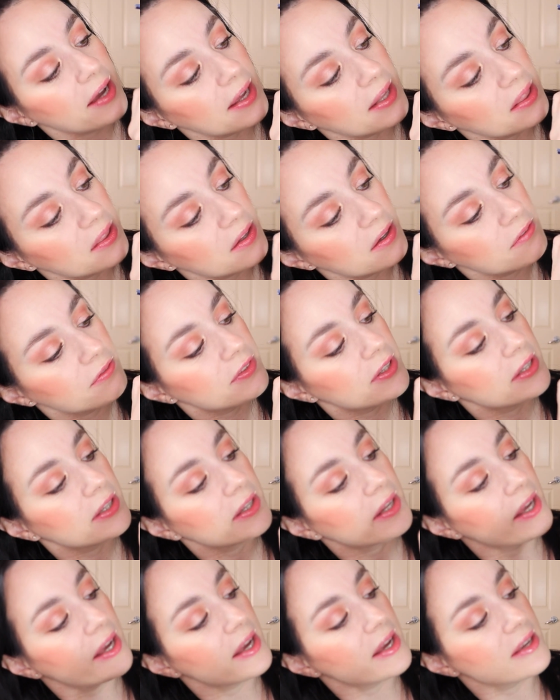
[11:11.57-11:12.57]
I love that
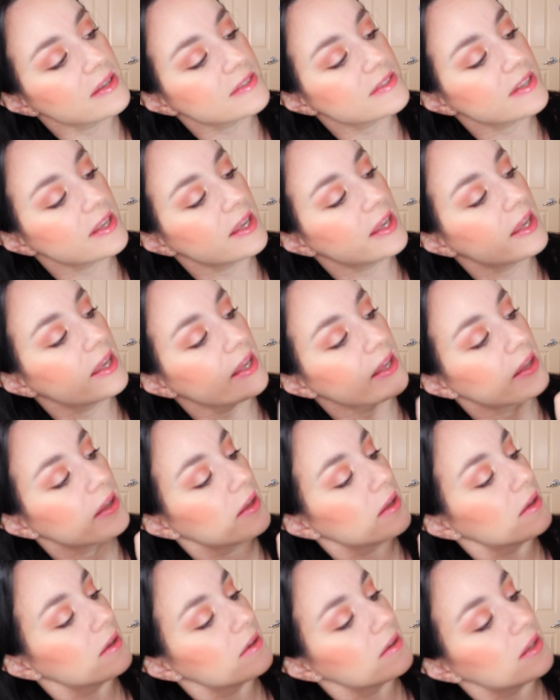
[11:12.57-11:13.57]
it has a,
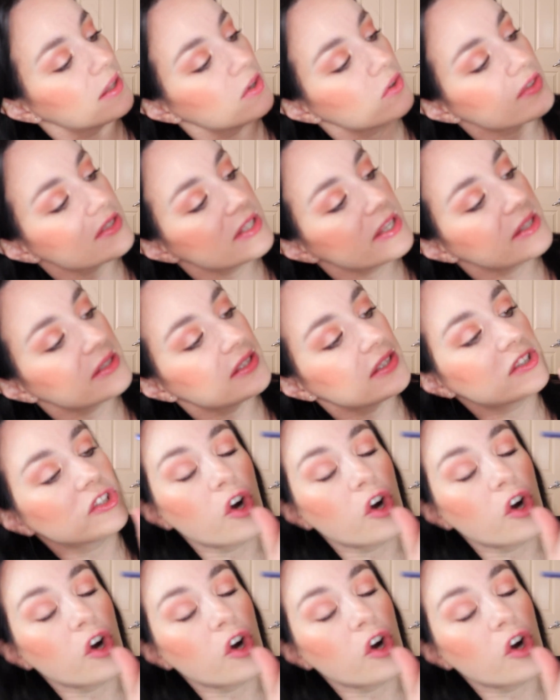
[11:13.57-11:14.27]
looks like the